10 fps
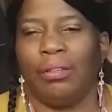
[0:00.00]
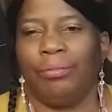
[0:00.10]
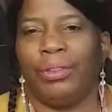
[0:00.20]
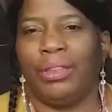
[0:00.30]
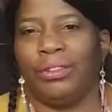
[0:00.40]

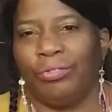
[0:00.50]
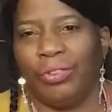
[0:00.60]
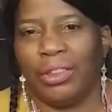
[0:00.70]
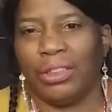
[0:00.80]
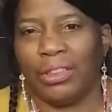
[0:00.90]
We need to
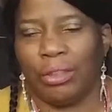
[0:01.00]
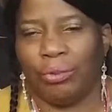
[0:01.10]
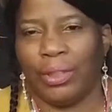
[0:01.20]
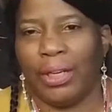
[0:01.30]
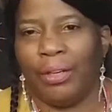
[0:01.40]
really
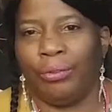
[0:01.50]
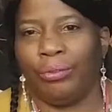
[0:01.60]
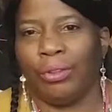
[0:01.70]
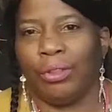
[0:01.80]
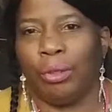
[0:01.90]
slow down,